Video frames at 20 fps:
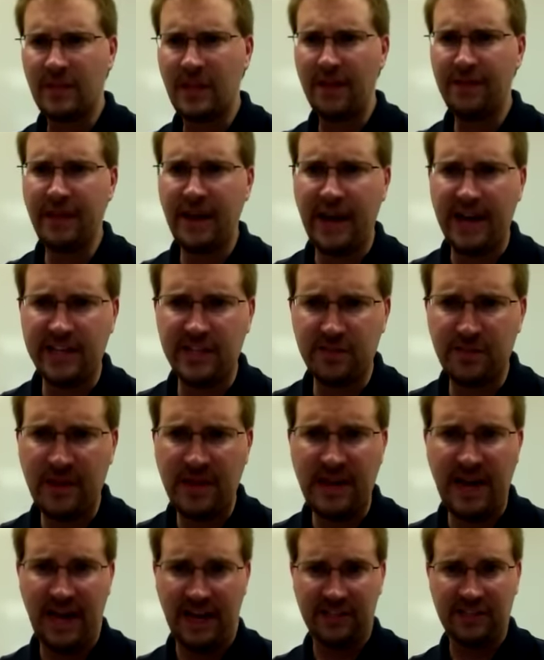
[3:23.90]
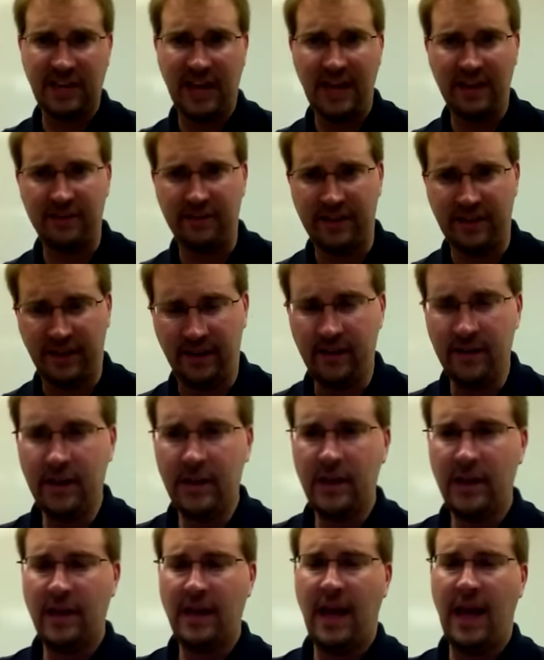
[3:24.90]
that I spend exhaling.
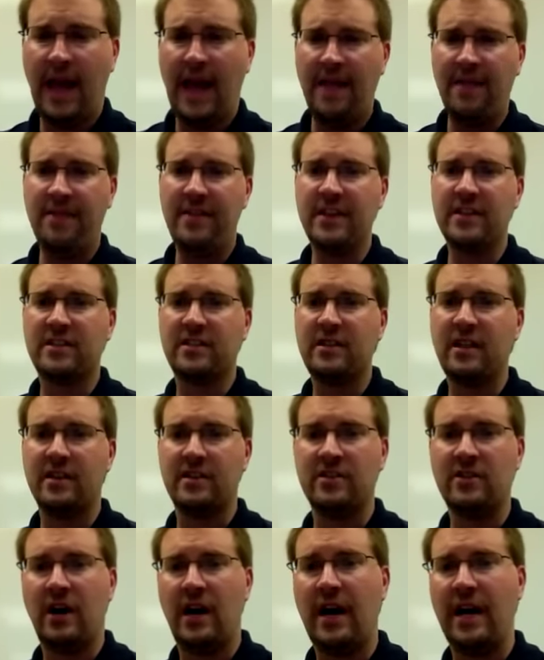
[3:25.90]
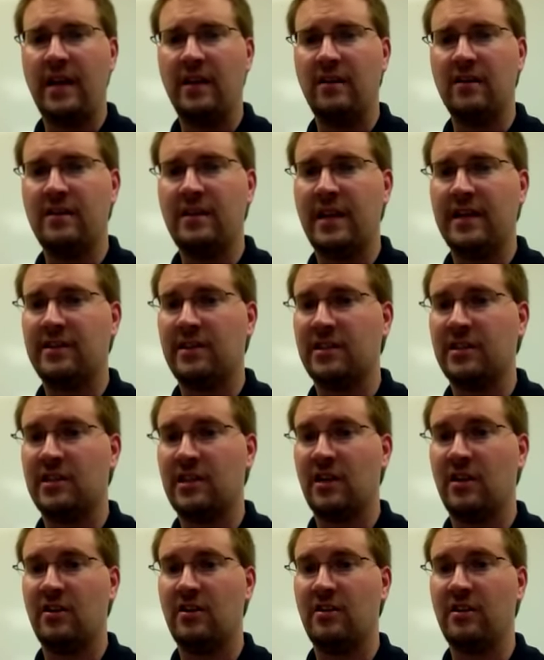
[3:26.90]
And this does not
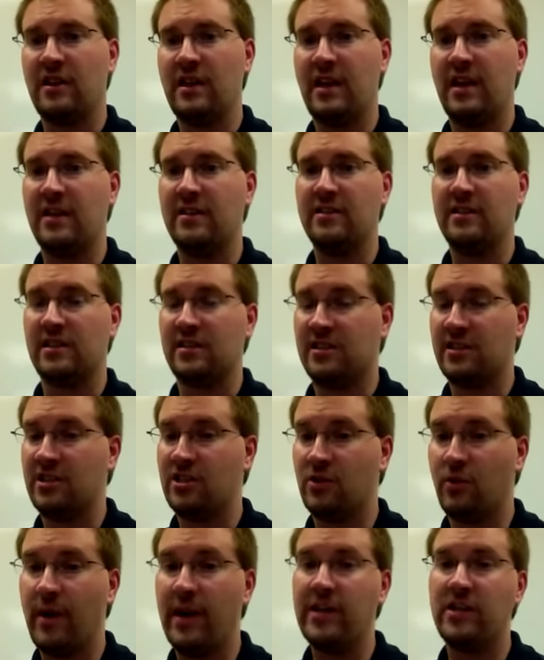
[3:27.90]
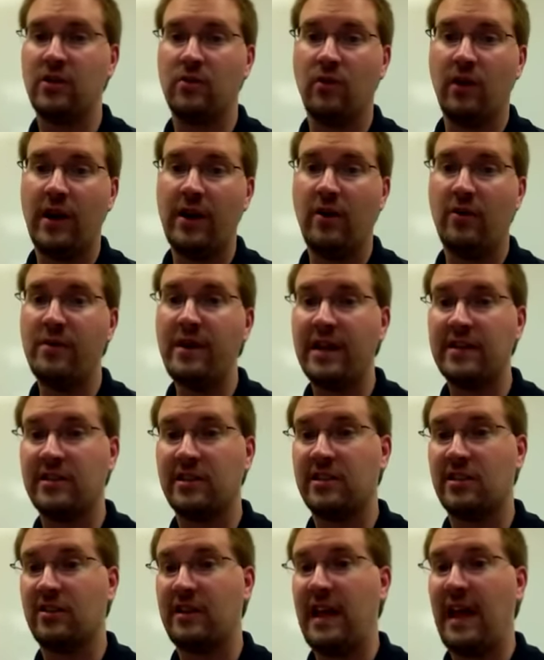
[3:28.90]
necessarily is a situation where I don't
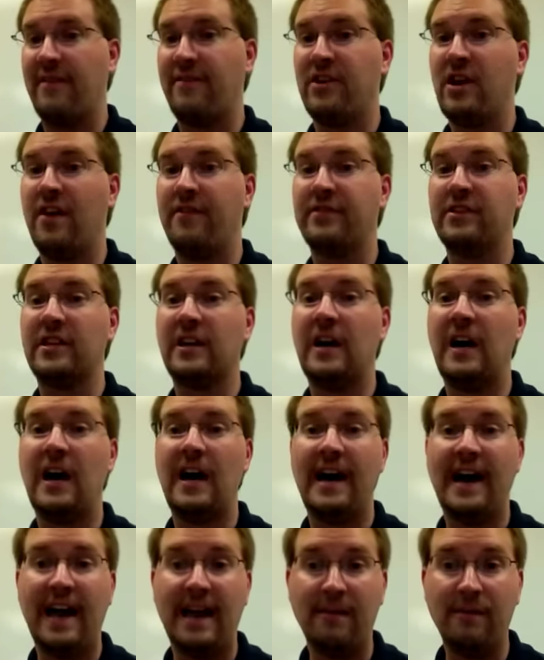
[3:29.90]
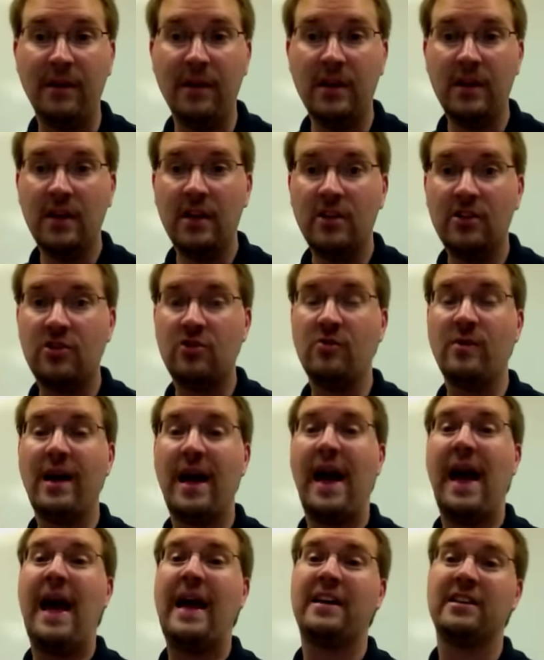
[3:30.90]
necessarily have enough time
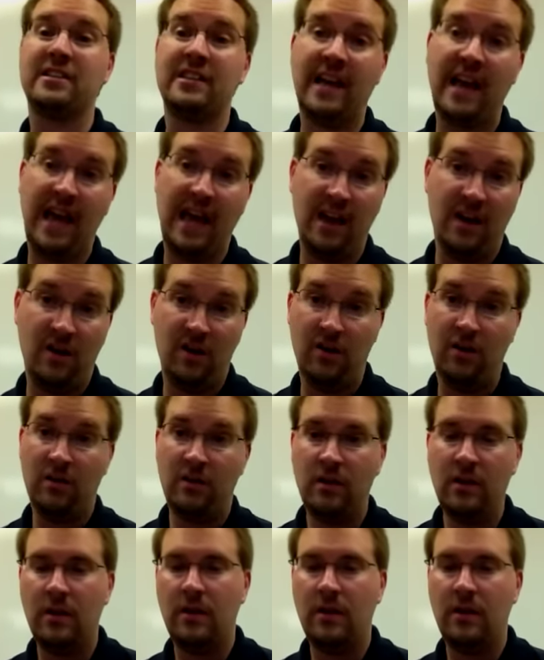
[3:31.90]
to exhale